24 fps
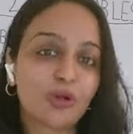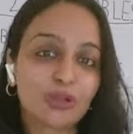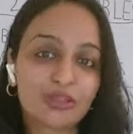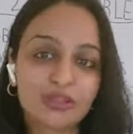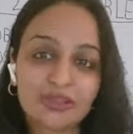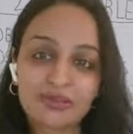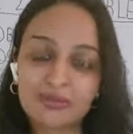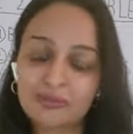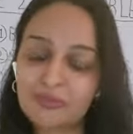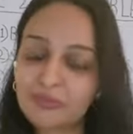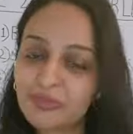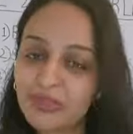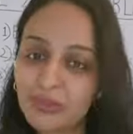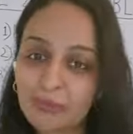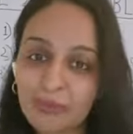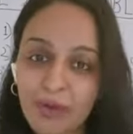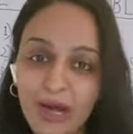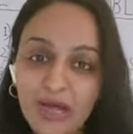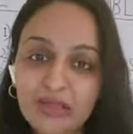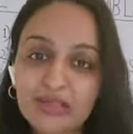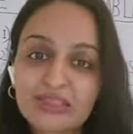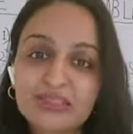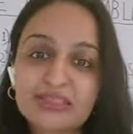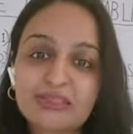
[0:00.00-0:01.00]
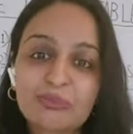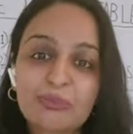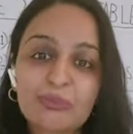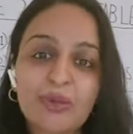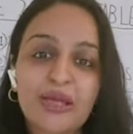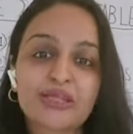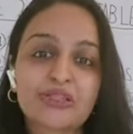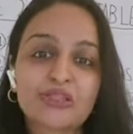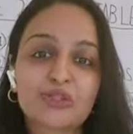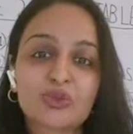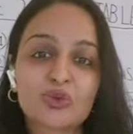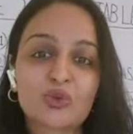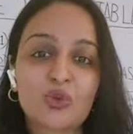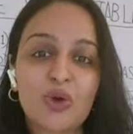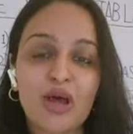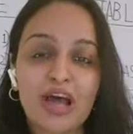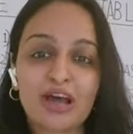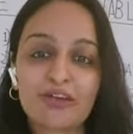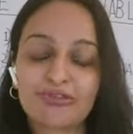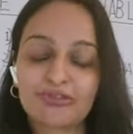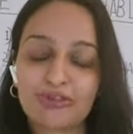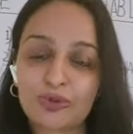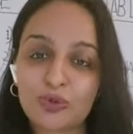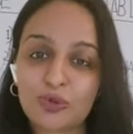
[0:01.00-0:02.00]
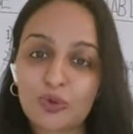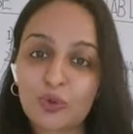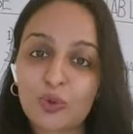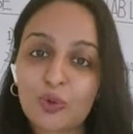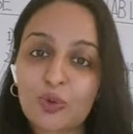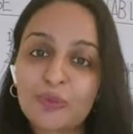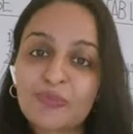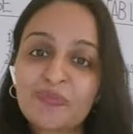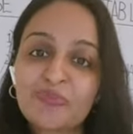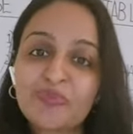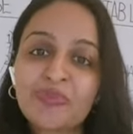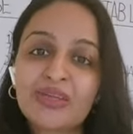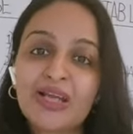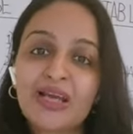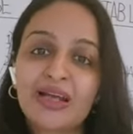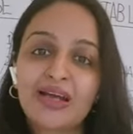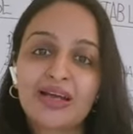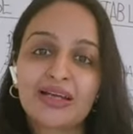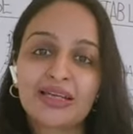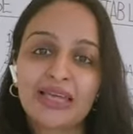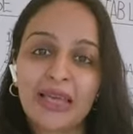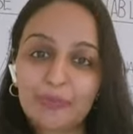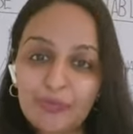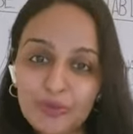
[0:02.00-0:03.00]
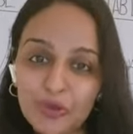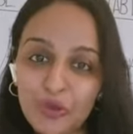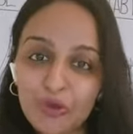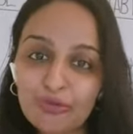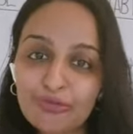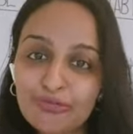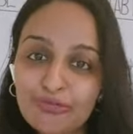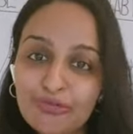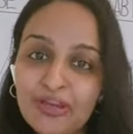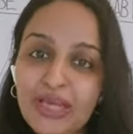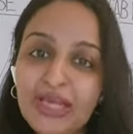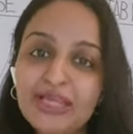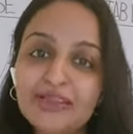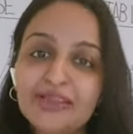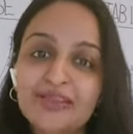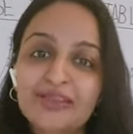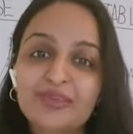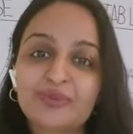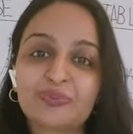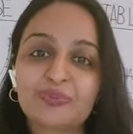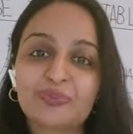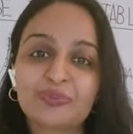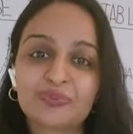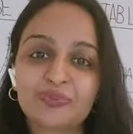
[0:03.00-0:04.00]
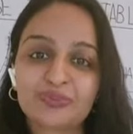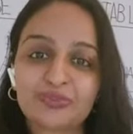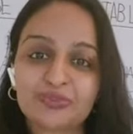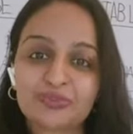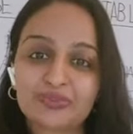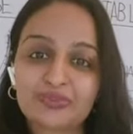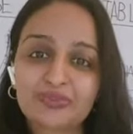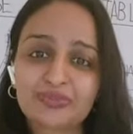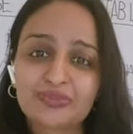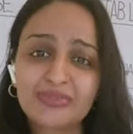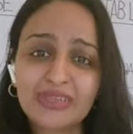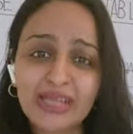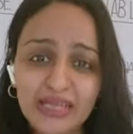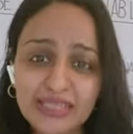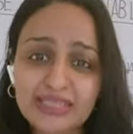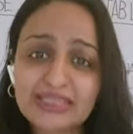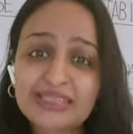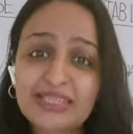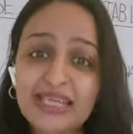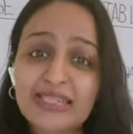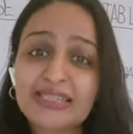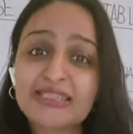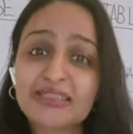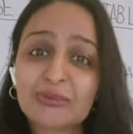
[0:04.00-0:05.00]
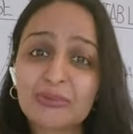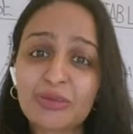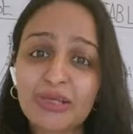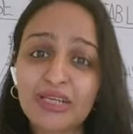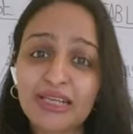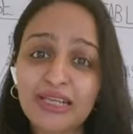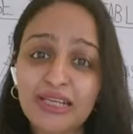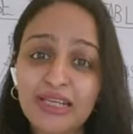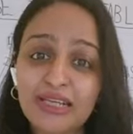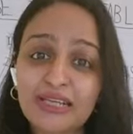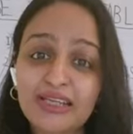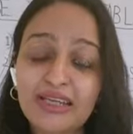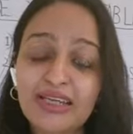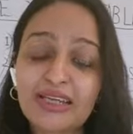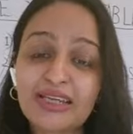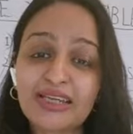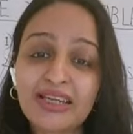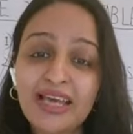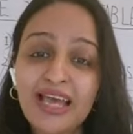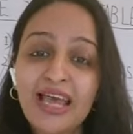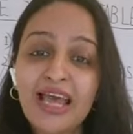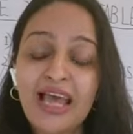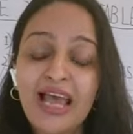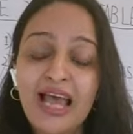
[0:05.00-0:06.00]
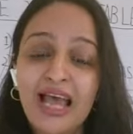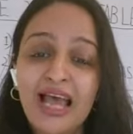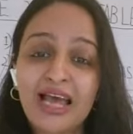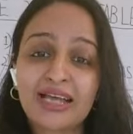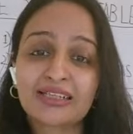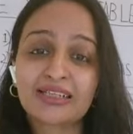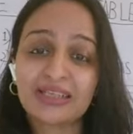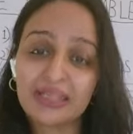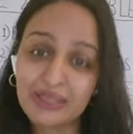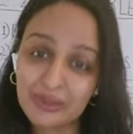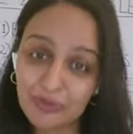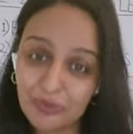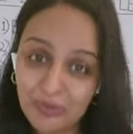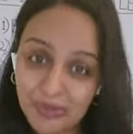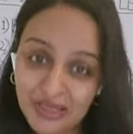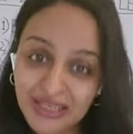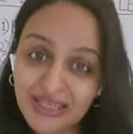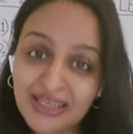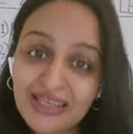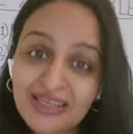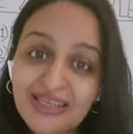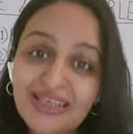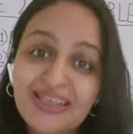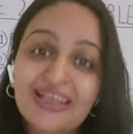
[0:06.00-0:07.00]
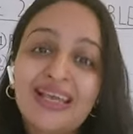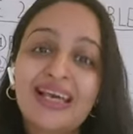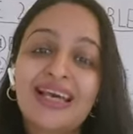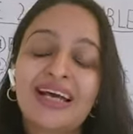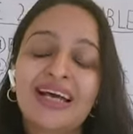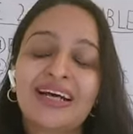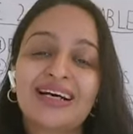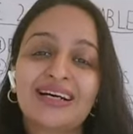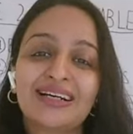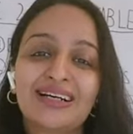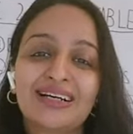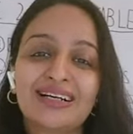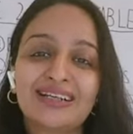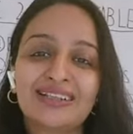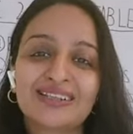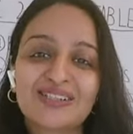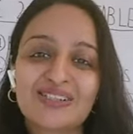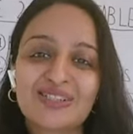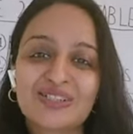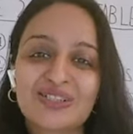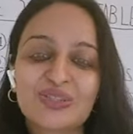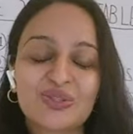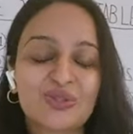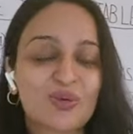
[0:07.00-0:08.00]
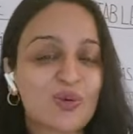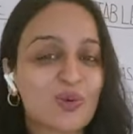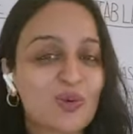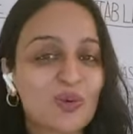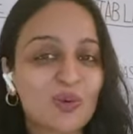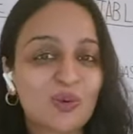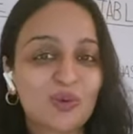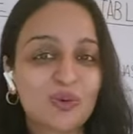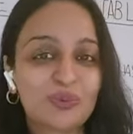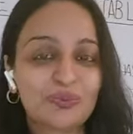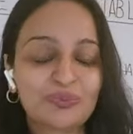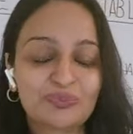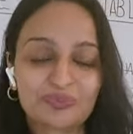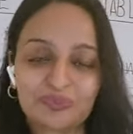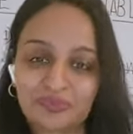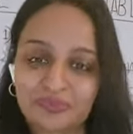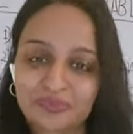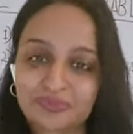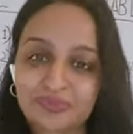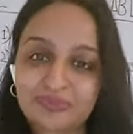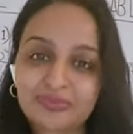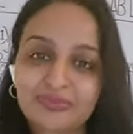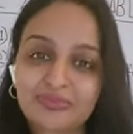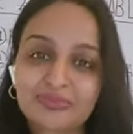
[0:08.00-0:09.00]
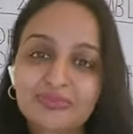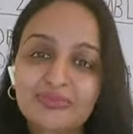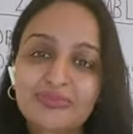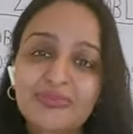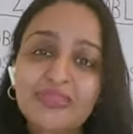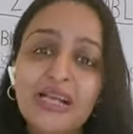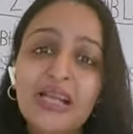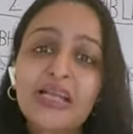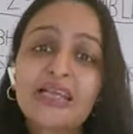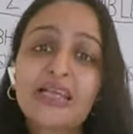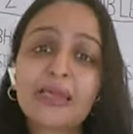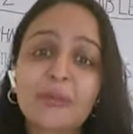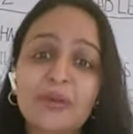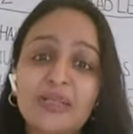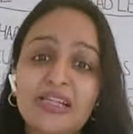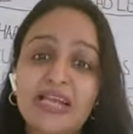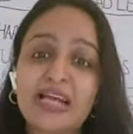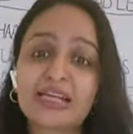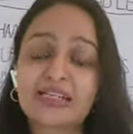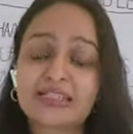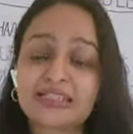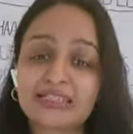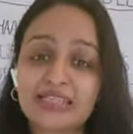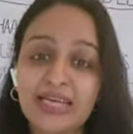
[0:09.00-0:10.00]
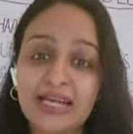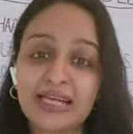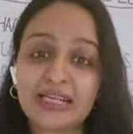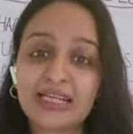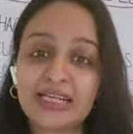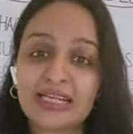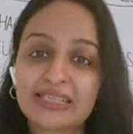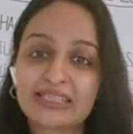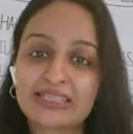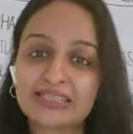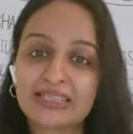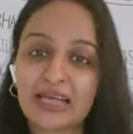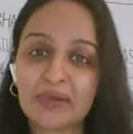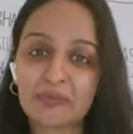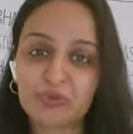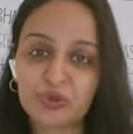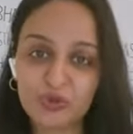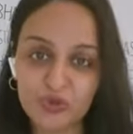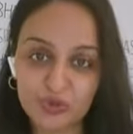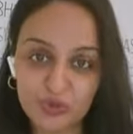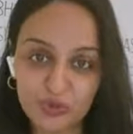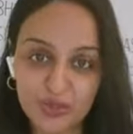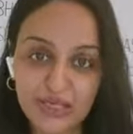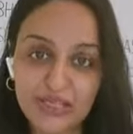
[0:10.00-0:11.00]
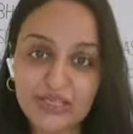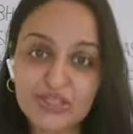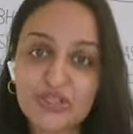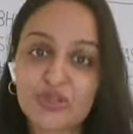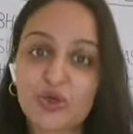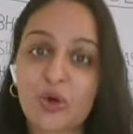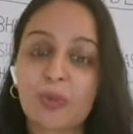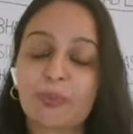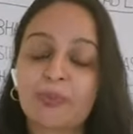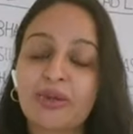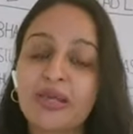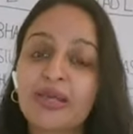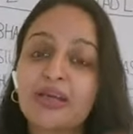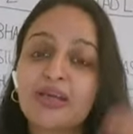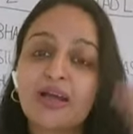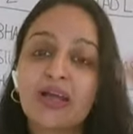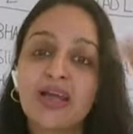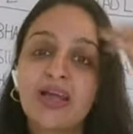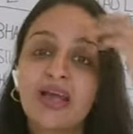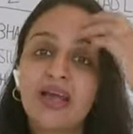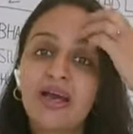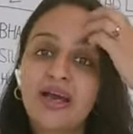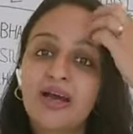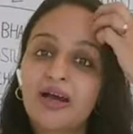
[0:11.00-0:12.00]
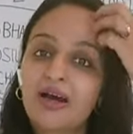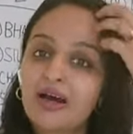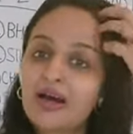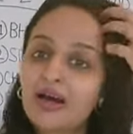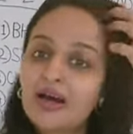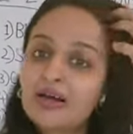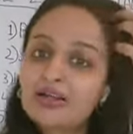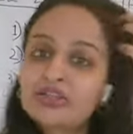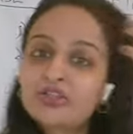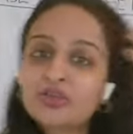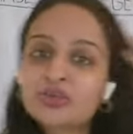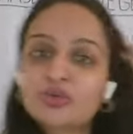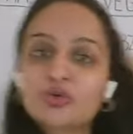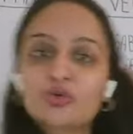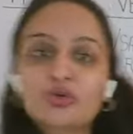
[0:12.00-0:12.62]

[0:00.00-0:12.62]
all the participants who have, you know, kept your faith in sensible eating and in me. So keeping that aside, let's come to today's topic. So